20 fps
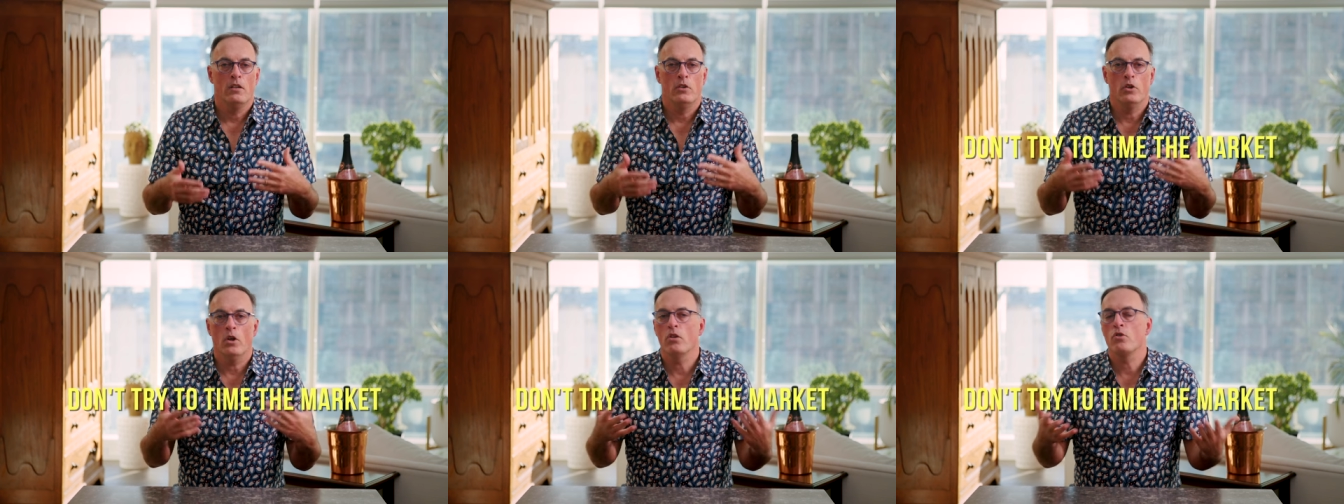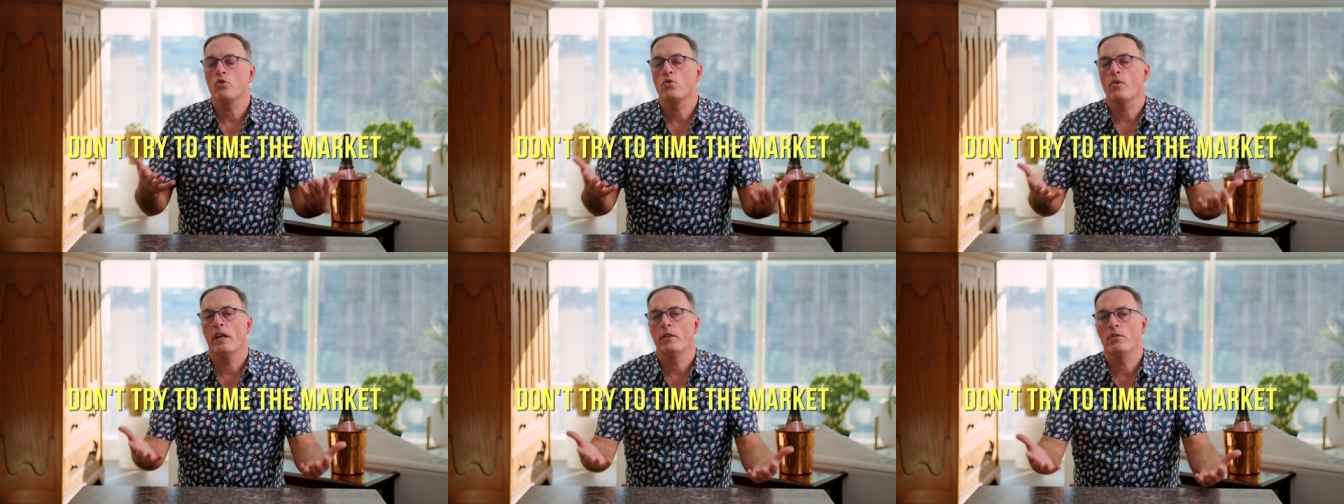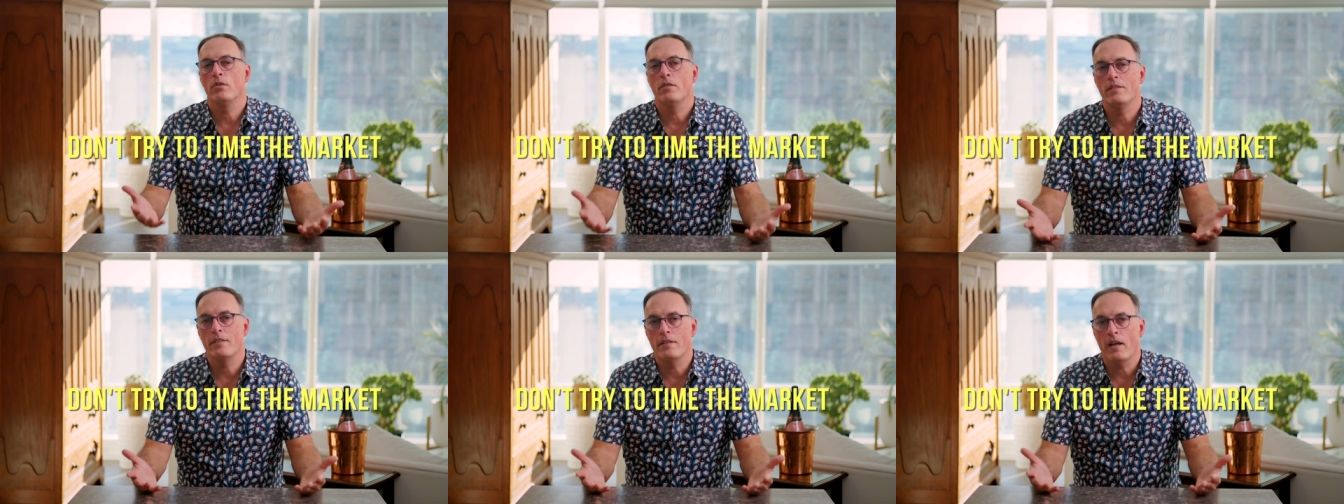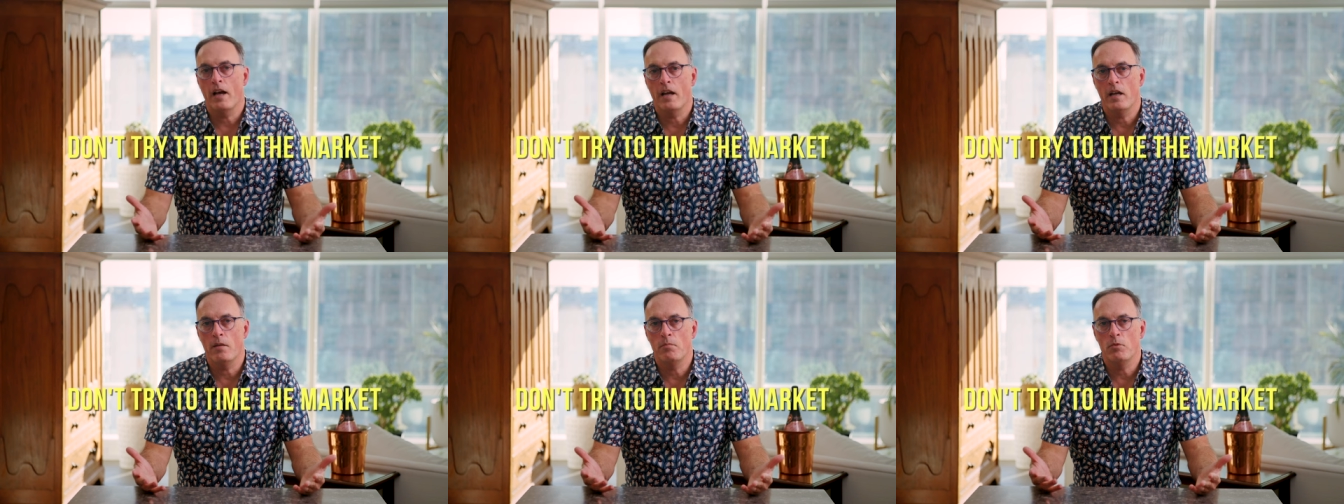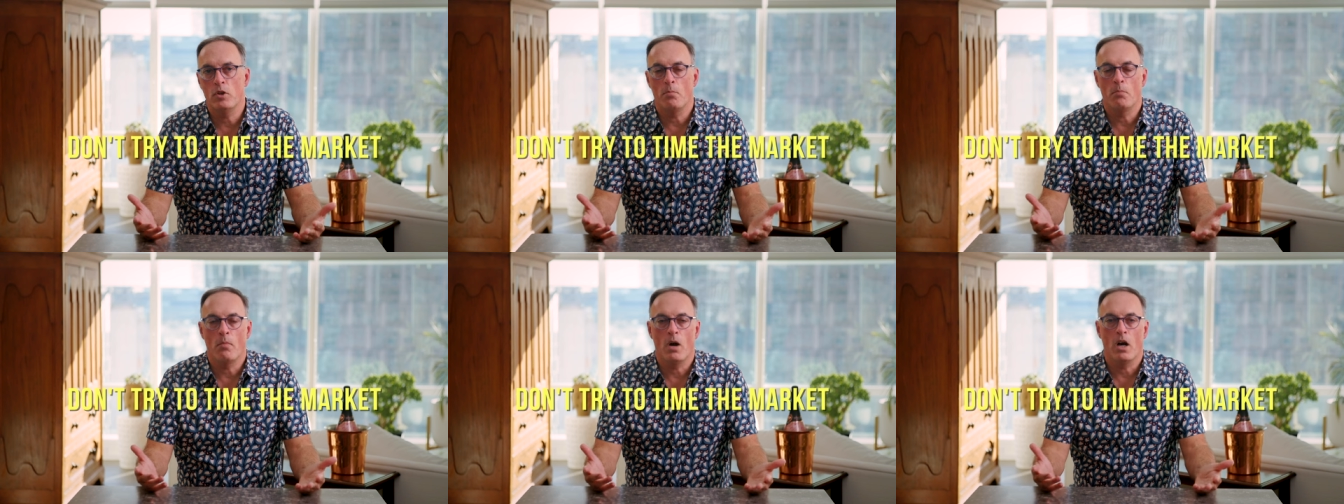Don't try to
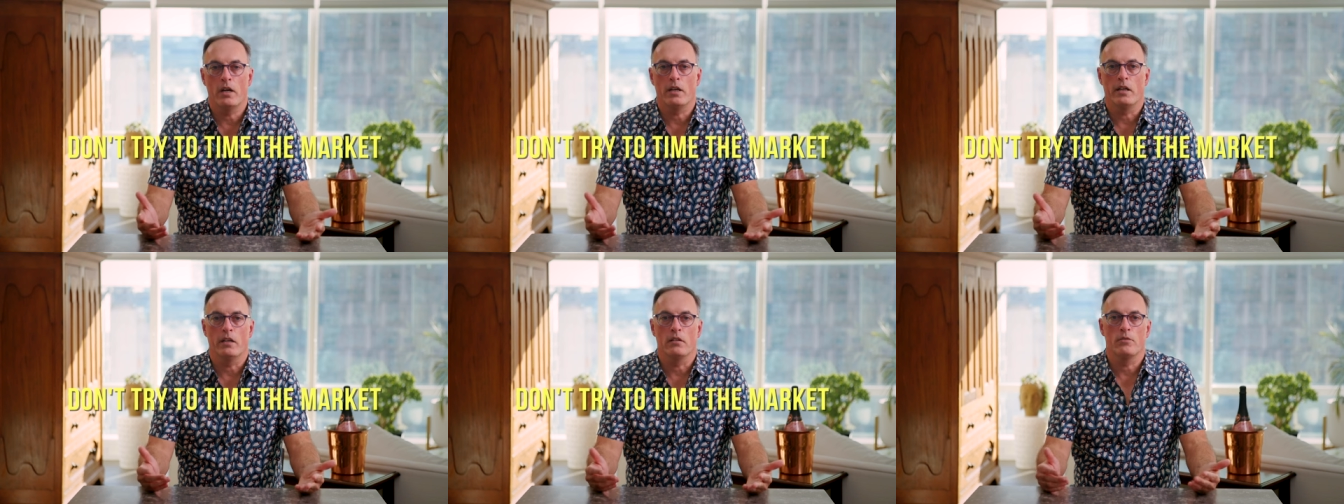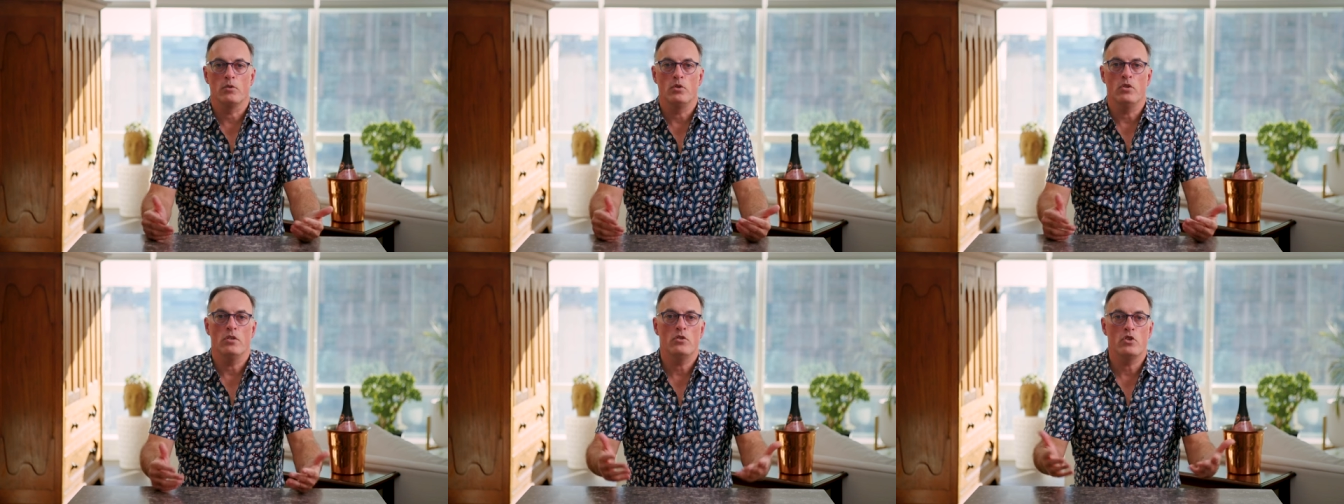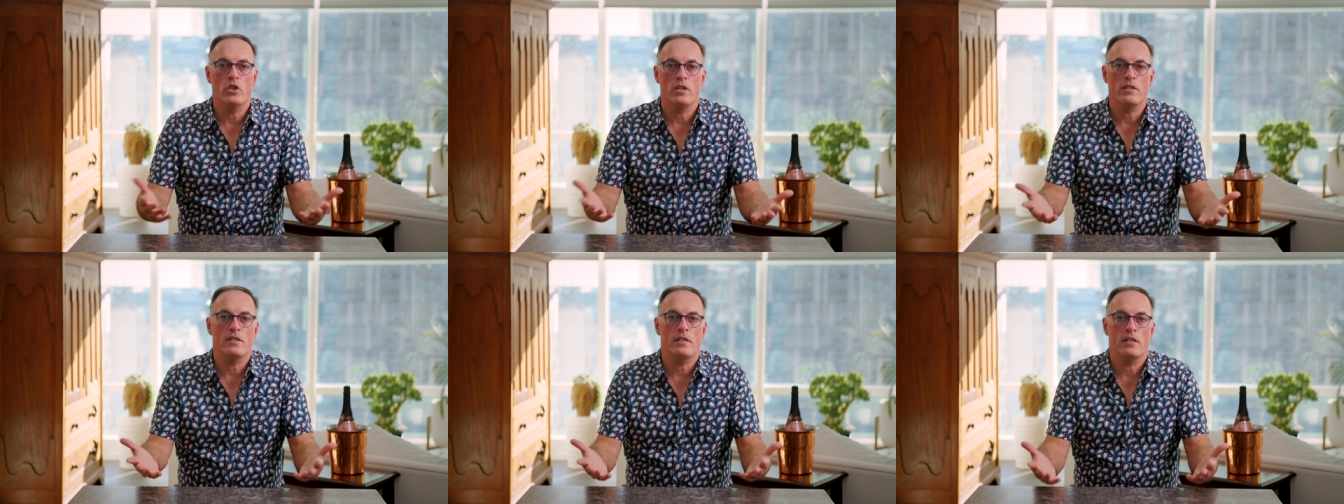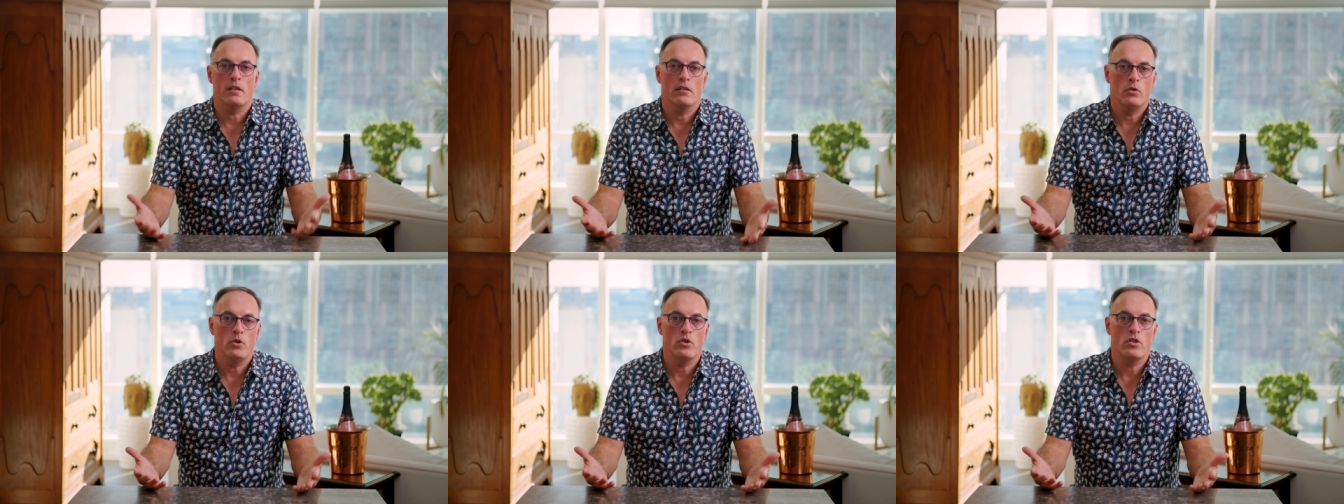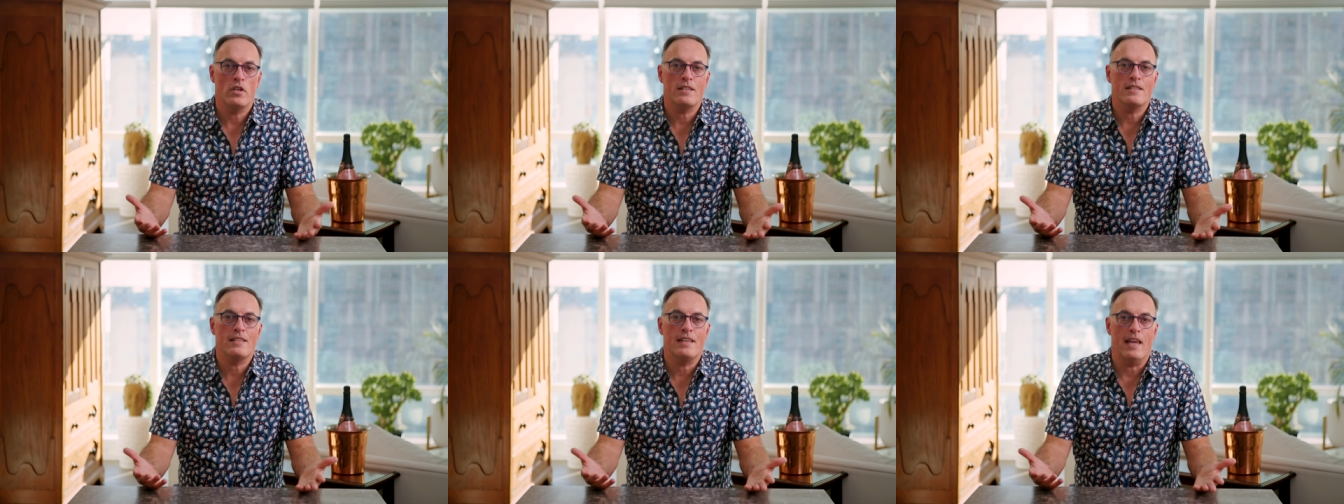time the market. You just, you
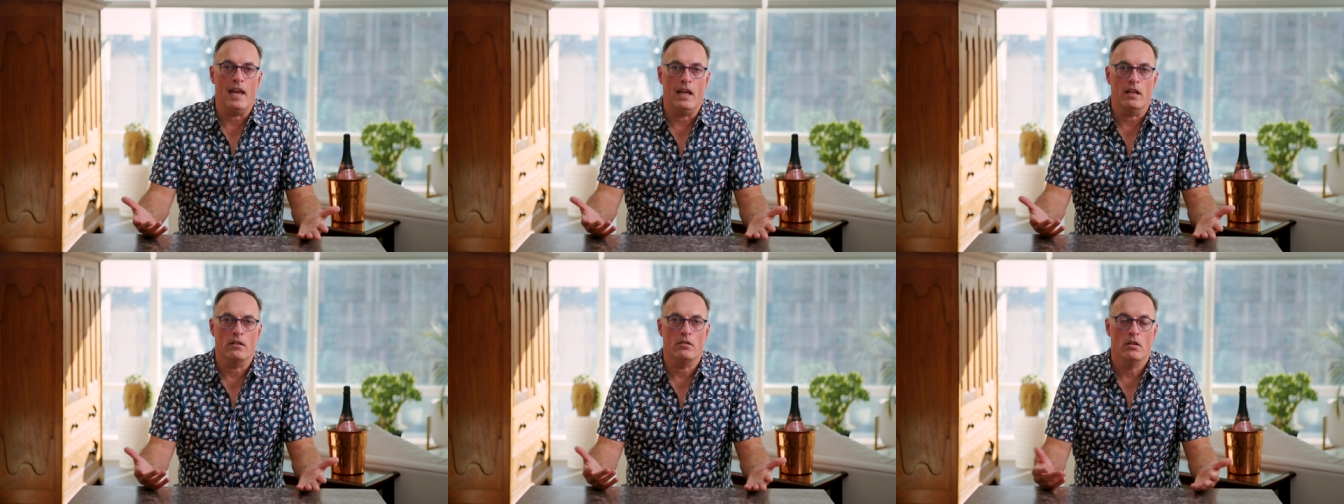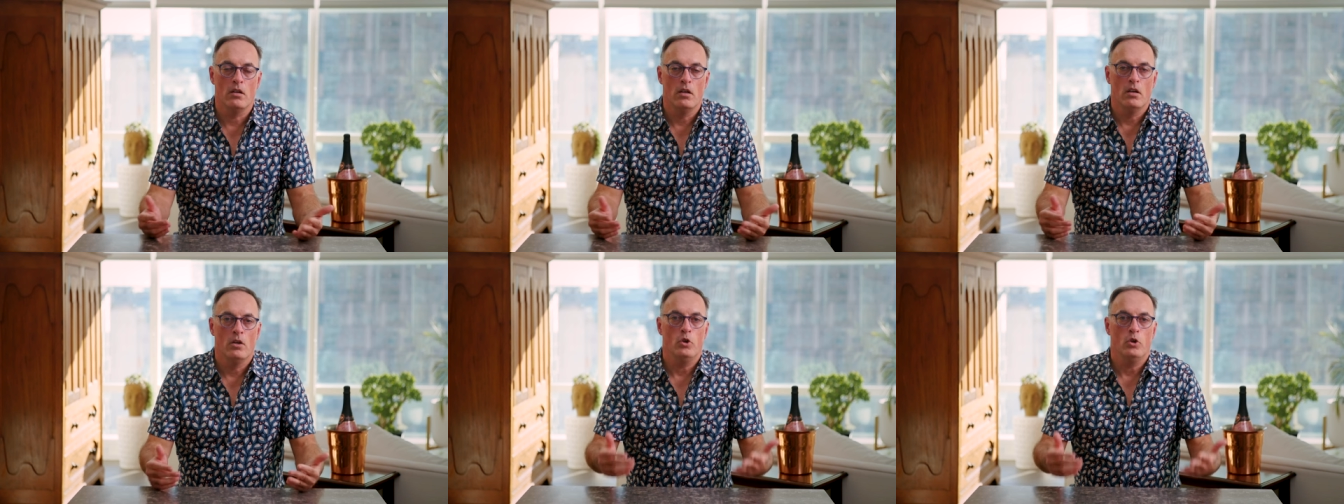just can't.